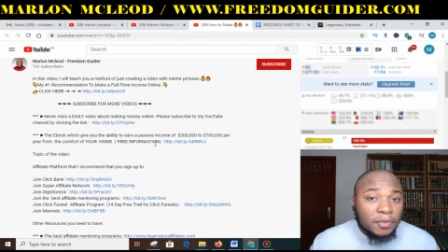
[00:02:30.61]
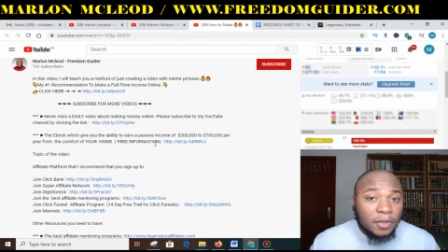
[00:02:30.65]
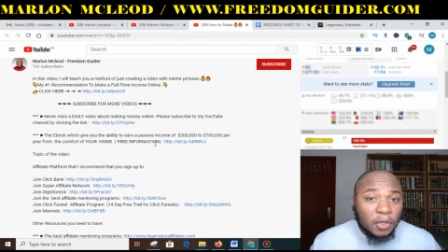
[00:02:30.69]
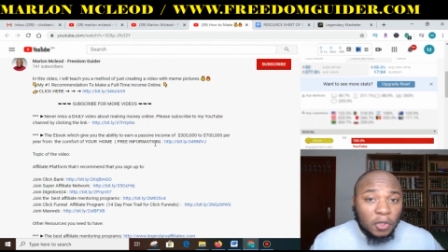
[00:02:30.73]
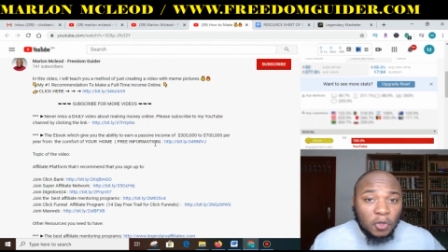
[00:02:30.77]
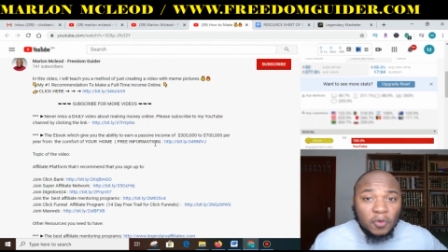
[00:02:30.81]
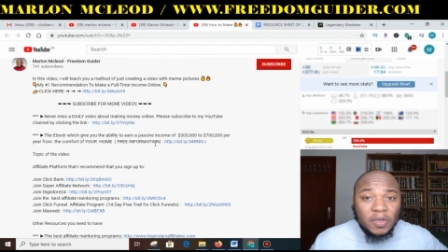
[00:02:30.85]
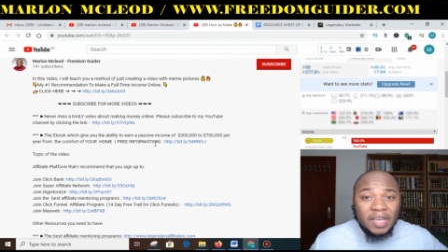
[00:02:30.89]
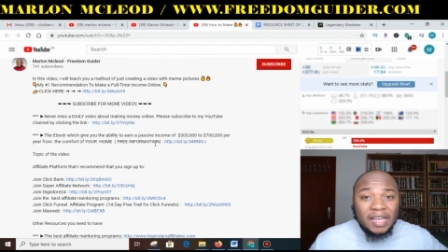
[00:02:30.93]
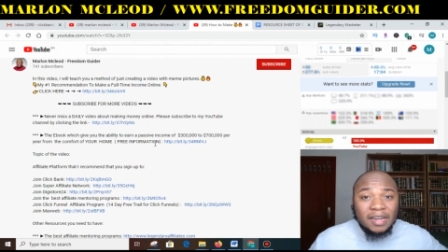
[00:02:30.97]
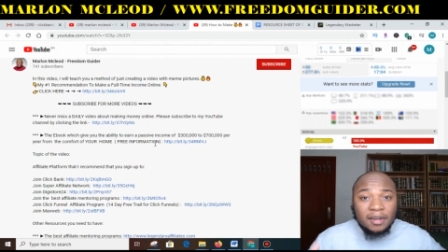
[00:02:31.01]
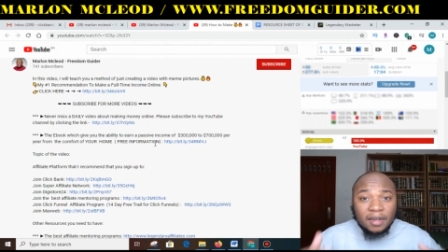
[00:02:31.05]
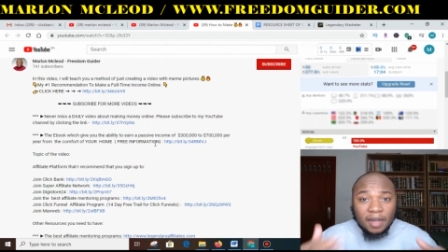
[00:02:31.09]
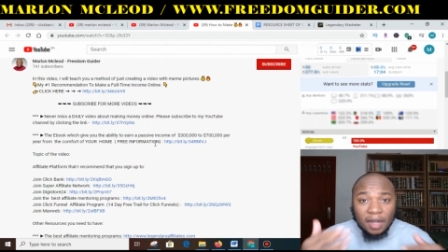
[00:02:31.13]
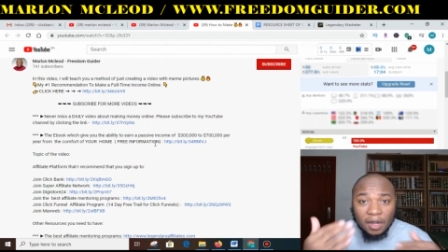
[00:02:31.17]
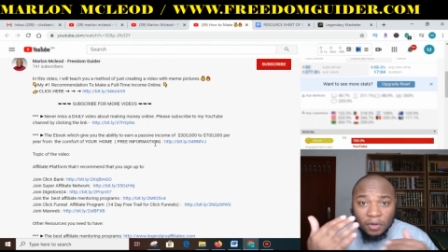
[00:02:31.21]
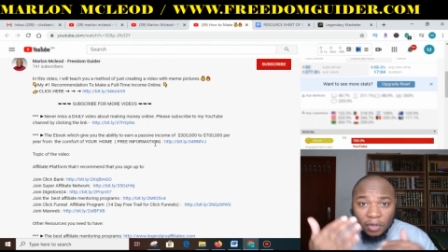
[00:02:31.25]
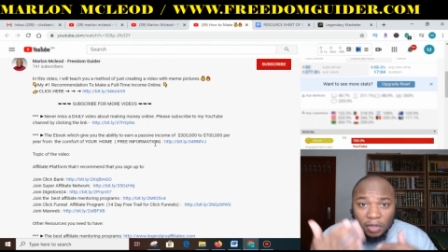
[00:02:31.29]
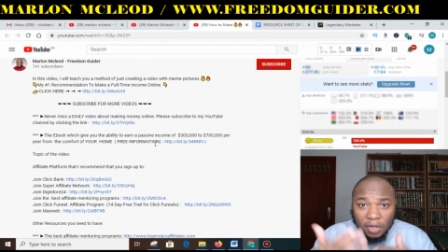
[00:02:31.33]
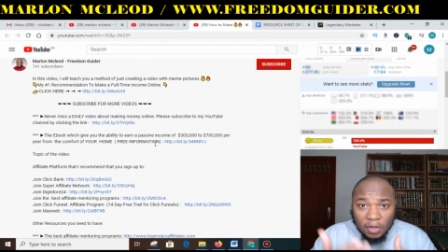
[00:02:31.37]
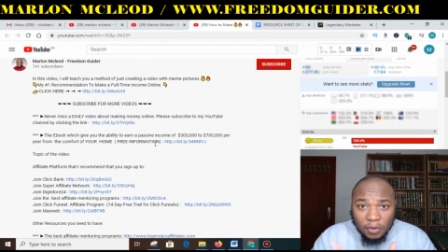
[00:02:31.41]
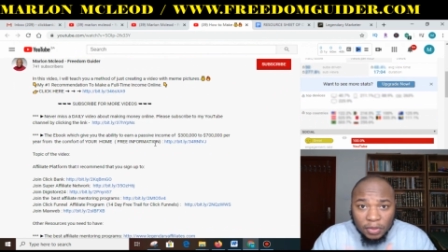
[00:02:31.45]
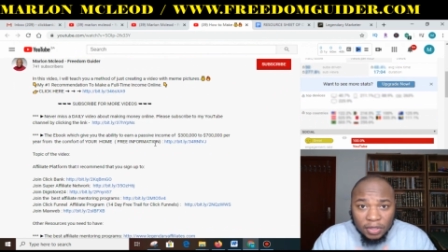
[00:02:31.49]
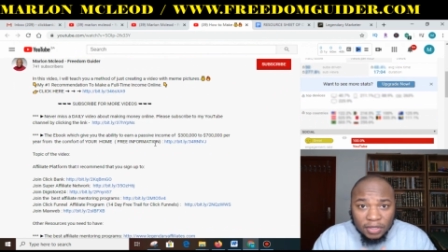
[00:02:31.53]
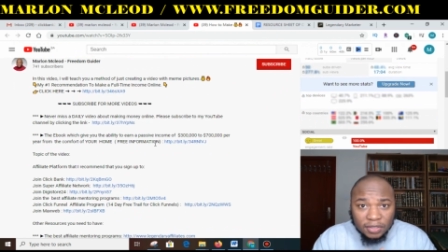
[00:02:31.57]
You can
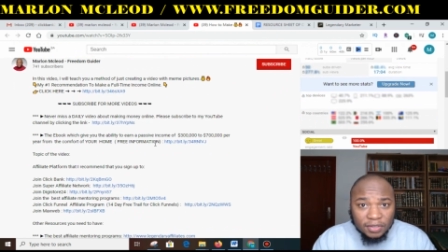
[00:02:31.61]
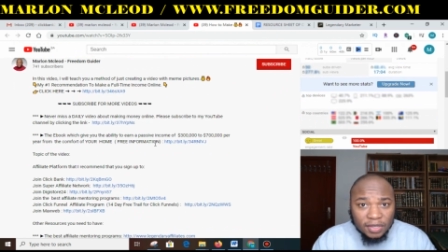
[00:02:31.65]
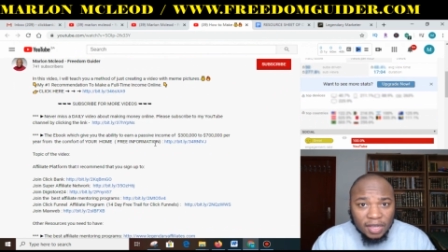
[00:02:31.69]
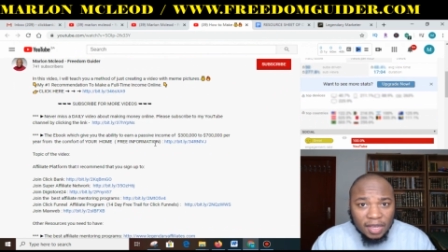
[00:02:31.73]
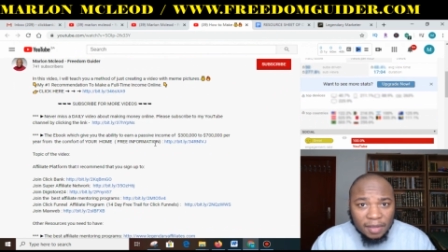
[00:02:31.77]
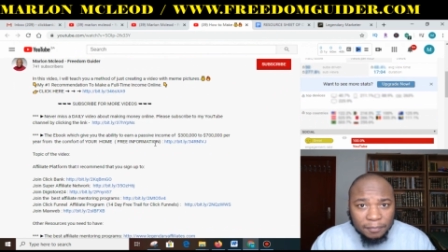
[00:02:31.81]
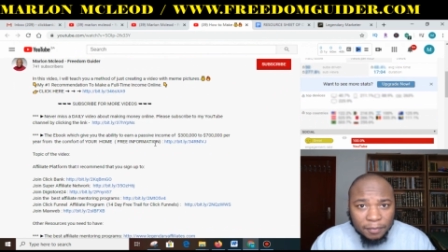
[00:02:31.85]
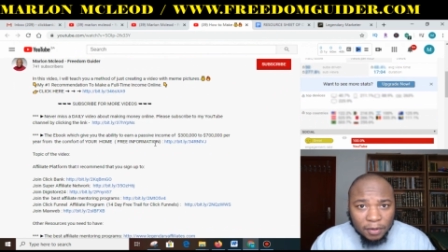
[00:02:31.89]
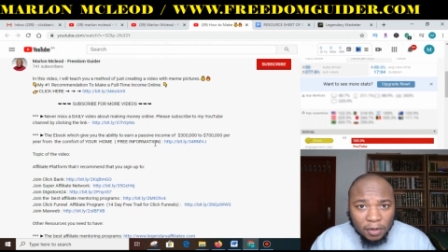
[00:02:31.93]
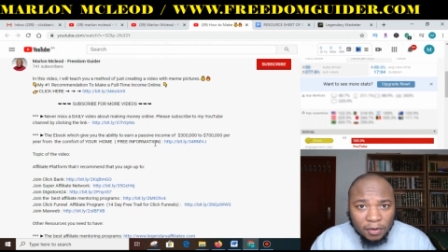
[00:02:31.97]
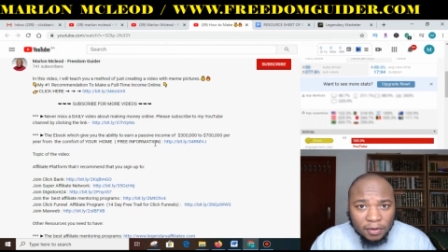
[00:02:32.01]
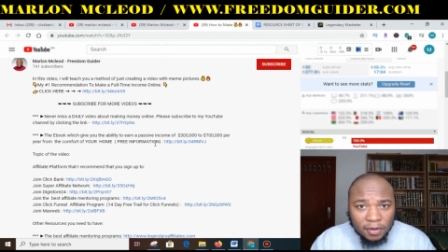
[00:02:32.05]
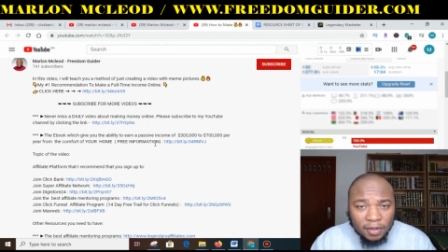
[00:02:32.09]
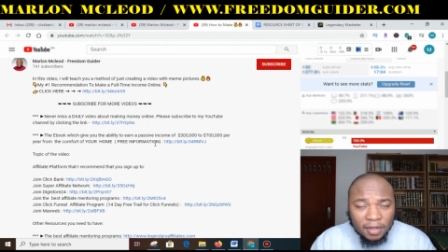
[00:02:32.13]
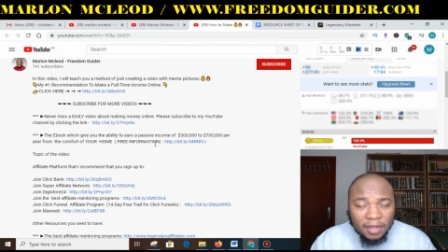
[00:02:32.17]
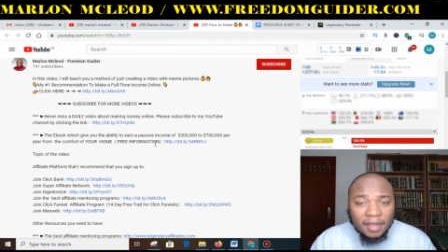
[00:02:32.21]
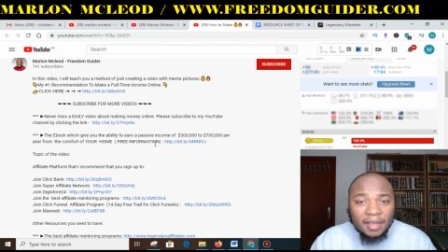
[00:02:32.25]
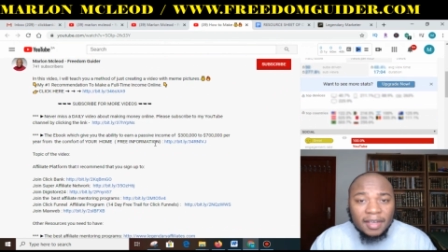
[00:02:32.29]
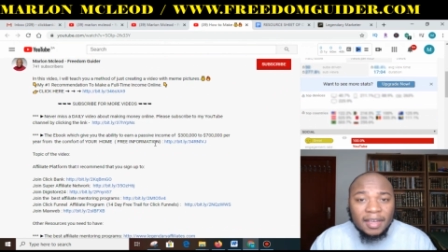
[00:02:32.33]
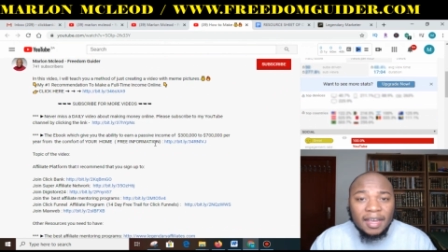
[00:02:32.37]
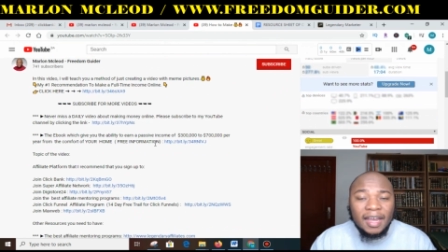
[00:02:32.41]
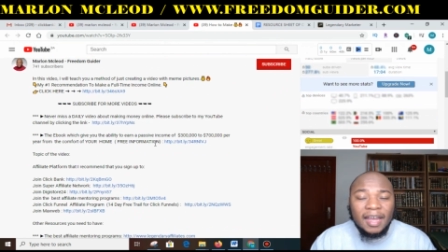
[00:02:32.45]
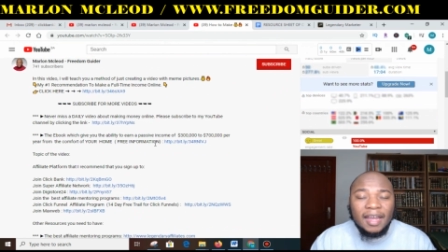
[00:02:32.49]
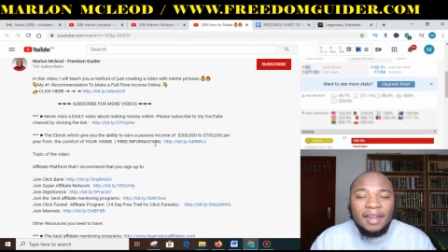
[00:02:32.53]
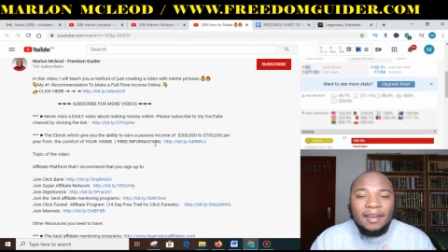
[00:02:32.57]
download this ebook,
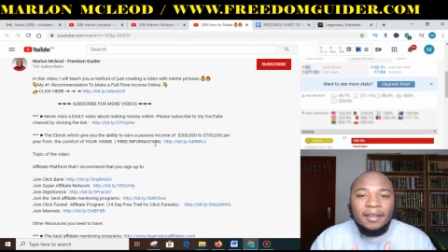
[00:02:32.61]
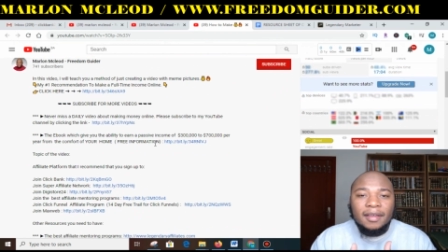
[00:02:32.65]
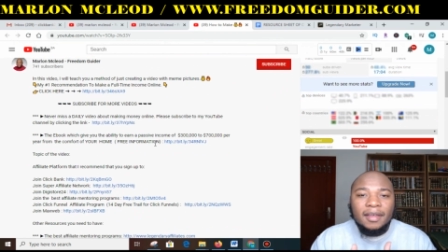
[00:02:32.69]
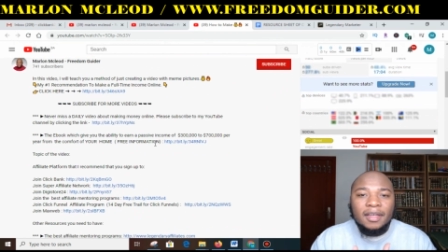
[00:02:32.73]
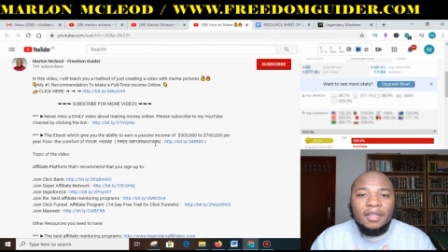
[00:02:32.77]
and